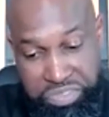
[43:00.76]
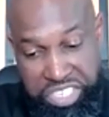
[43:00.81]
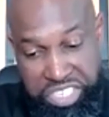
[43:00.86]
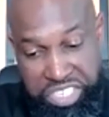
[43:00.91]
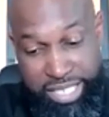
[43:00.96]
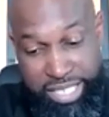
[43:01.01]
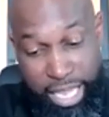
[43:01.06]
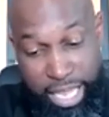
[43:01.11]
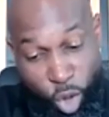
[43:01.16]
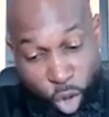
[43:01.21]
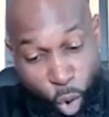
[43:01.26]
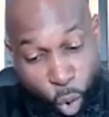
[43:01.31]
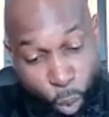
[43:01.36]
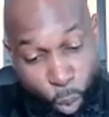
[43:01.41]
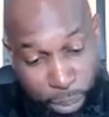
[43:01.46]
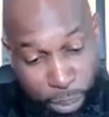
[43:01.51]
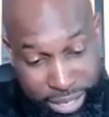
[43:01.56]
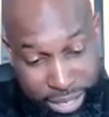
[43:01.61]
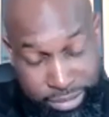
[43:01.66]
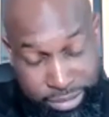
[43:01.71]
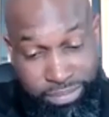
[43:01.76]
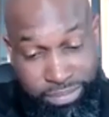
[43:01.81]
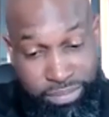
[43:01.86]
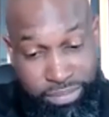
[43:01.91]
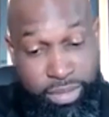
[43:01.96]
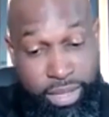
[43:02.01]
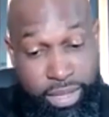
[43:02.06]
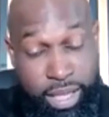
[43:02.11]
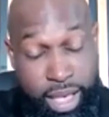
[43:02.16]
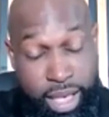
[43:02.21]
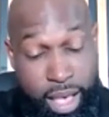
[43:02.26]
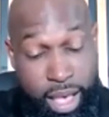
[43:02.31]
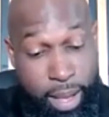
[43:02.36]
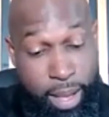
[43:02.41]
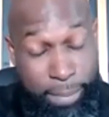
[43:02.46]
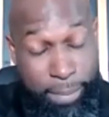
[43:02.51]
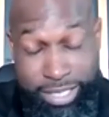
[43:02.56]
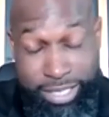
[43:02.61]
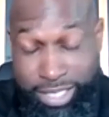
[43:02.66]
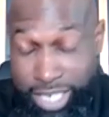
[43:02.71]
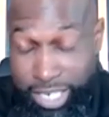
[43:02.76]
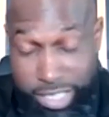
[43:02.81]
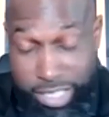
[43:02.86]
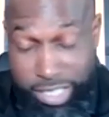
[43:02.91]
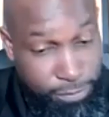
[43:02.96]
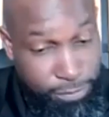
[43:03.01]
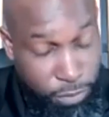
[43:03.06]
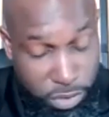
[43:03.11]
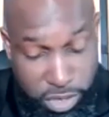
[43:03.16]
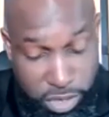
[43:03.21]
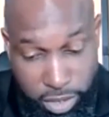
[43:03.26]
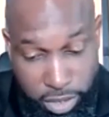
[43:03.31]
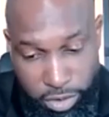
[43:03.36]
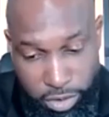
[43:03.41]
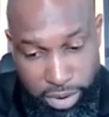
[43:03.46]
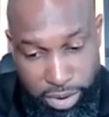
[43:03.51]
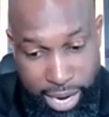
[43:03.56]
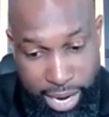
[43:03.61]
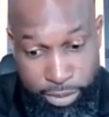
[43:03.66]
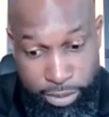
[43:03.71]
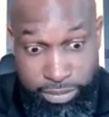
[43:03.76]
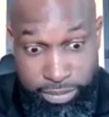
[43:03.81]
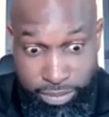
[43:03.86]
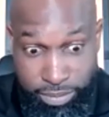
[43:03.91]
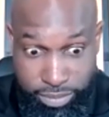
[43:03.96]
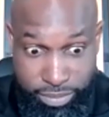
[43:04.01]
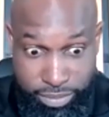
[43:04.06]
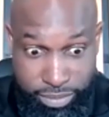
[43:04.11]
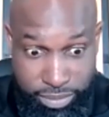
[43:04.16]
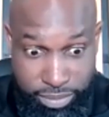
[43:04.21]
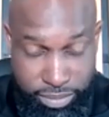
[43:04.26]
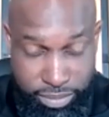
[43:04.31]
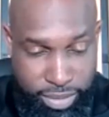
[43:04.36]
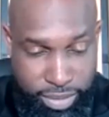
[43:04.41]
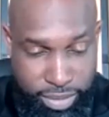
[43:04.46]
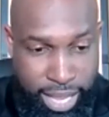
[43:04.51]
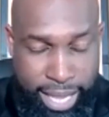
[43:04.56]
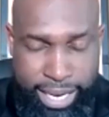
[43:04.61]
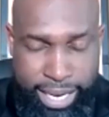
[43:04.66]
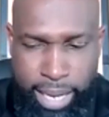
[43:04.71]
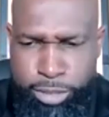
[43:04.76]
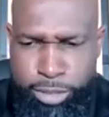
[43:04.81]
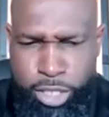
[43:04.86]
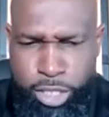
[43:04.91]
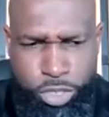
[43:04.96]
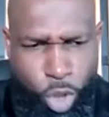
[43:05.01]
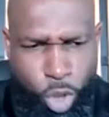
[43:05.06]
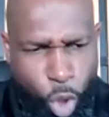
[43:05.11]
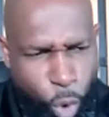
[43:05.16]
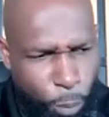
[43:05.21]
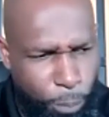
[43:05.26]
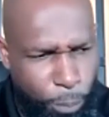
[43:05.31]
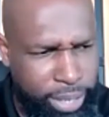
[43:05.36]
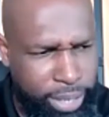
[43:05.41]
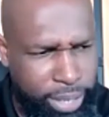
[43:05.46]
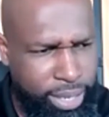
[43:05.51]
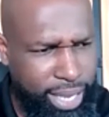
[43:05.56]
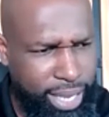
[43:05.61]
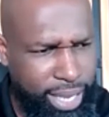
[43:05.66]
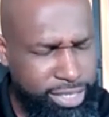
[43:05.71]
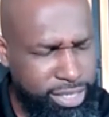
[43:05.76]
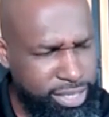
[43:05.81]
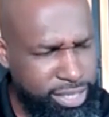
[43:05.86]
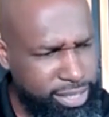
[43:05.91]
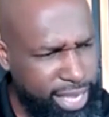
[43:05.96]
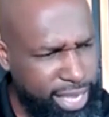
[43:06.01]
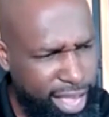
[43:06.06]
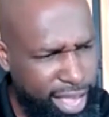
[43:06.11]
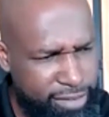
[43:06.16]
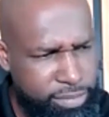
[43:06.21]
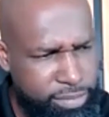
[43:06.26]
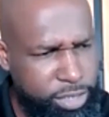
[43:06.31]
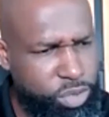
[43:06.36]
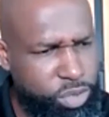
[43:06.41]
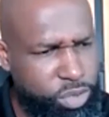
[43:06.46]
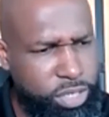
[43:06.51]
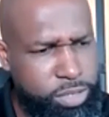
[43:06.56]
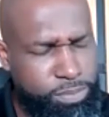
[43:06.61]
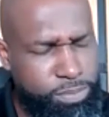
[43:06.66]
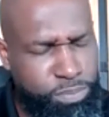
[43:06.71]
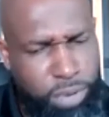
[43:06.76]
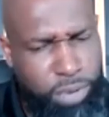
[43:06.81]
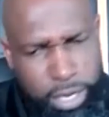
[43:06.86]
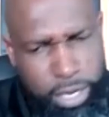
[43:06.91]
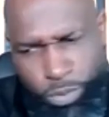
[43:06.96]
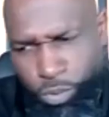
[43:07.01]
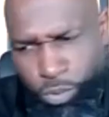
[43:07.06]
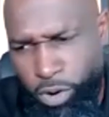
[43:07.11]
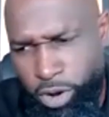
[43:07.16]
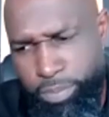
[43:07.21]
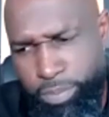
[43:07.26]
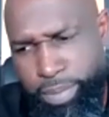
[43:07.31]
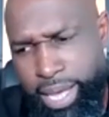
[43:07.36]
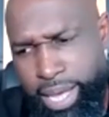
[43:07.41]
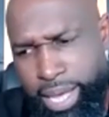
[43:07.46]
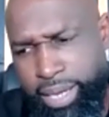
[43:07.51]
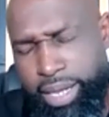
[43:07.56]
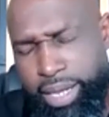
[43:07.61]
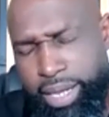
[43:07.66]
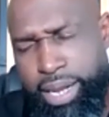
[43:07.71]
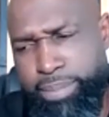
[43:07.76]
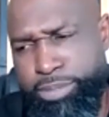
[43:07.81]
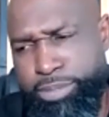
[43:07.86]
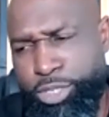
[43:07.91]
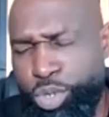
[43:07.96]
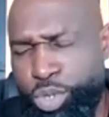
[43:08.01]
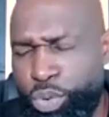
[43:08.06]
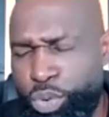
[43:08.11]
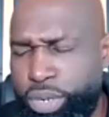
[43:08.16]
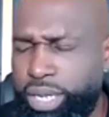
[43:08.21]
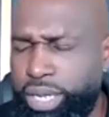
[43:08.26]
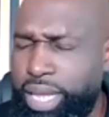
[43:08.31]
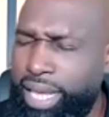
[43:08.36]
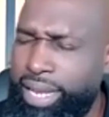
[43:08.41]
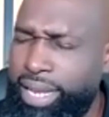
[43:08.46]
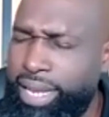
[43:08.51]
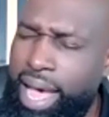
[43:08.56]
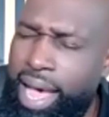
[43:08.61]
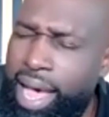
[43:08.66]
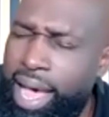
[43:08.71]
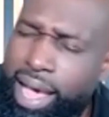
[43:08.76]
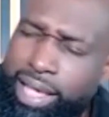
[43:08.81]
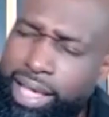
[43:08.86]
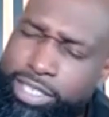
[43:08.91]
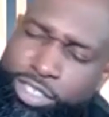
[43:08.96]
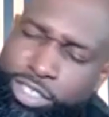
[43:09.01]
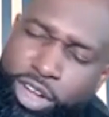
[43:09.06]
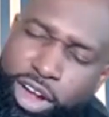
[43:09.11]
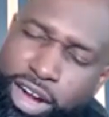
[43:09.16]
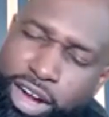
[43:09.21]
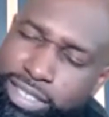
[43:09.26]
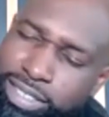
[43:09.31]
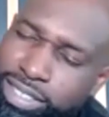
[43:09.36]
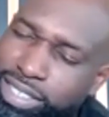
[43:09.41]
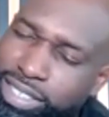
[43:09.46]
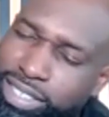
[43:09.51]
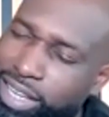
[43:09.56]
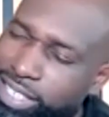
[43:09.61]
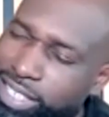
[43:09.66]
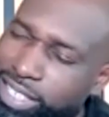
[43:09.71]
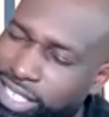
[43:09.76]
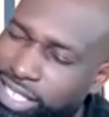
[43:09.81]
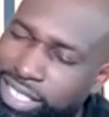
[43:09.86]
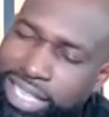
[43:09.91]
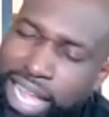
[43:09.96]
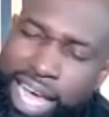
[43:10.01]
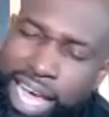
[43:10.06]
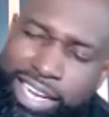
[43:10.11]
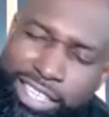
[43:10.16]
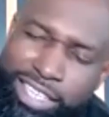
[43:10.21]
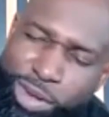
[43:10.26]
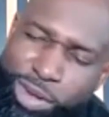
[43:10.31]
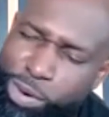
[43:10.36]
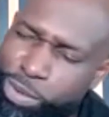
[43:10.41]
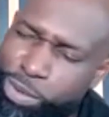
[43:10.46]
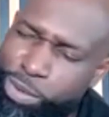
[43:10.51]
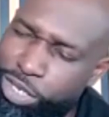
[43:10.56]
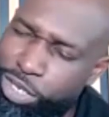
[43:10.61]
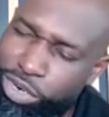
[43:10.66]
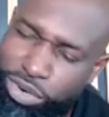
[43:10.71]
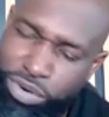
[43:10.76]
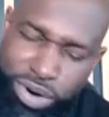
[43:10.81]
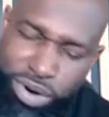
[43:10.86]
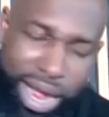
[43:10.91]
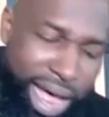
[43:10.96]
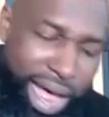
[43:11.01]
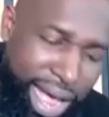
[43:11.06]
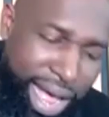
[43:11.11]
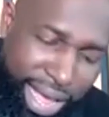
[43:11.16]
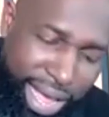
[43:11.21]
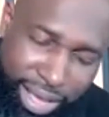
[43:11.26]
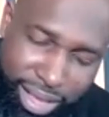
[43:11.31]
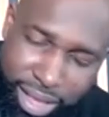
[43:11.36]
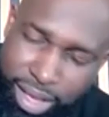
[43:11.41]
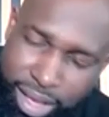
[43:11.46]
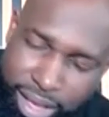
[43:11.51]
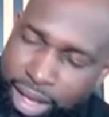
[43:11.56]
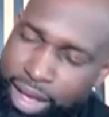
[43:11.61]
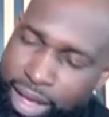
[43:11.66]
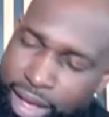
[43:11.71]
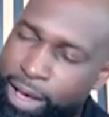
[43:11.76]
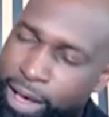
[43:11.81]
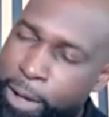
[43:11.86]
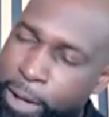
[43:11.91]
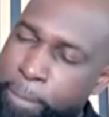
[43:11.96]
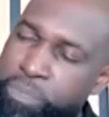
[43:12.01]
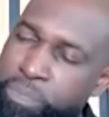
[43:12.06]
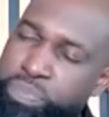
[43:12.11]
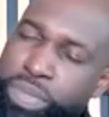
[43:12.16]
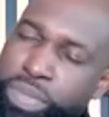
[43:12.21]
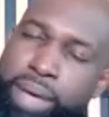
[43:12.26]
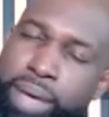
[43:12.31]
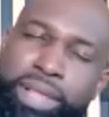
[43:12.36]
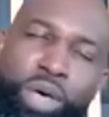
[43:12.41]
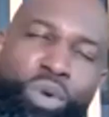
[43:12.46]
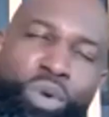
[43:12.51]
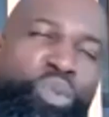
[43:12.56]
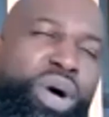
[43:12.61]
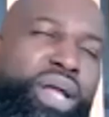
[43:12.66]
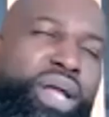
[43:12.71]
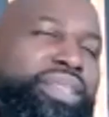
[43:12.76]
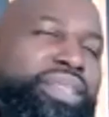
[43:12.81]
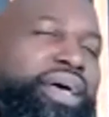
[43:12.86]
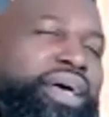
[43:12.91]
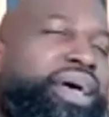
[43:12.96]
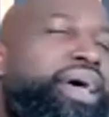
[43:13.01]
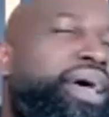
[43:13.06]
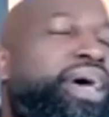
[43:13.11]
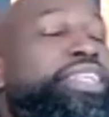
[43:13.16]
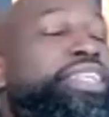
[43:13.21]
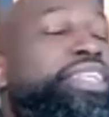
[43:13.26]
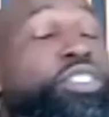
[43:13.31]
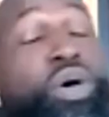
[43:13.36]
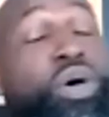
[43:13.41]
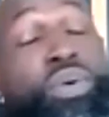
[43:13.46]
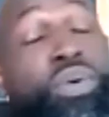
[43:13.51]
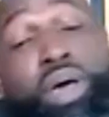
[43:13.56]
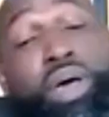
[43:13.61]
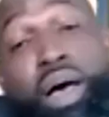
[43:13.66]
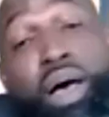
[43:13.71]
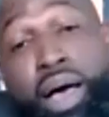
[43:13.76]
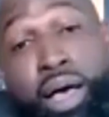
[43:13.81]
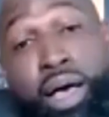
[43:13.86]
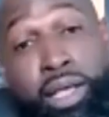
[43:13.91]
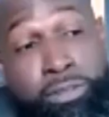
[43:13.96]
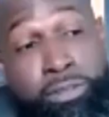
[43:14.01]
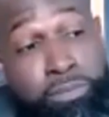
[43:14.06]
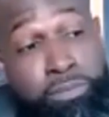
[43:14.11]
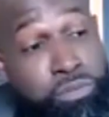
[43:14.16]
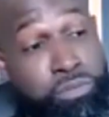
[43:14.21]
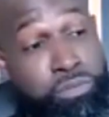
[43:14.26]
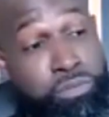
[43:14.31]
is like open. My chest is fully on the ground and I'm just open. And she's having me do this breath work, man. And I'm doing it and I start to snotty nose cry. I'm like, what the hell is going on?